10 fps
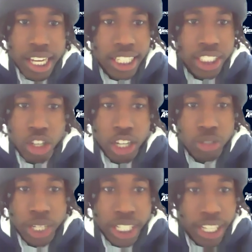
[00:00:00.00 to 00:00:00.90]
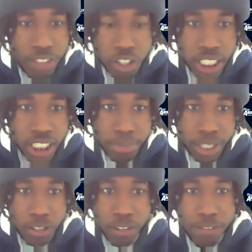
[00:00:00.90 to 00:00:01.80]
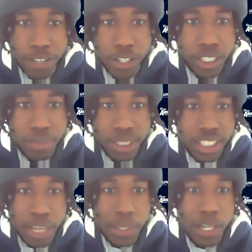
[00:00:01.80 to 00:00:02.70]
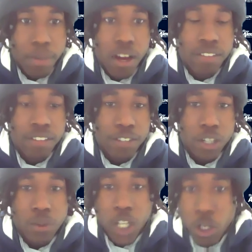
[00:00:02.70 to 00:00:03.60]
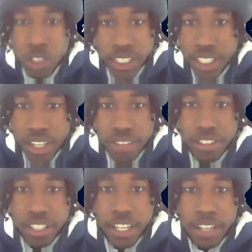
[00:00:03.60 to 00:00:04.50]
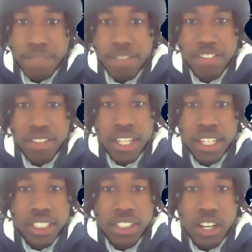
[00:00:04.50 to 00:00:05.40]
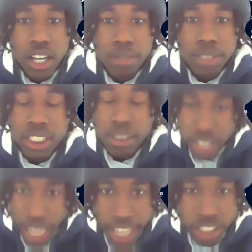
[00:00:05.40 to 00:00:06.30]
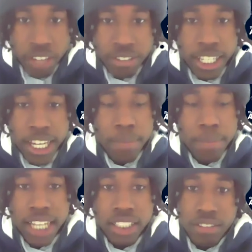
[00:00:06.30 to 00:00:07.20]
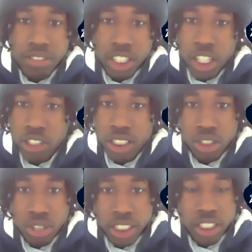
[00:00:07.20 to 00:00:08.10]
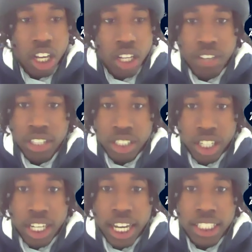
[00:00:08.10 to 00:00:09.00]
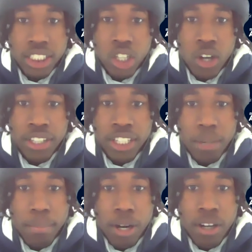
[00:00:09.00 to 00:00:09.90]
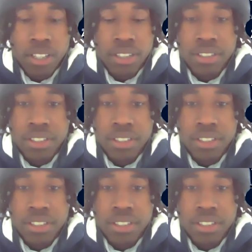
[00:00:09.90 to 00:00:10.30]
And so has Reek. Even though he hasn't been on the field, he's been stepping up off the field with coaching and everything. So just hats off to him and hats off to the coaches trusting all of us young guys to go out there and ball.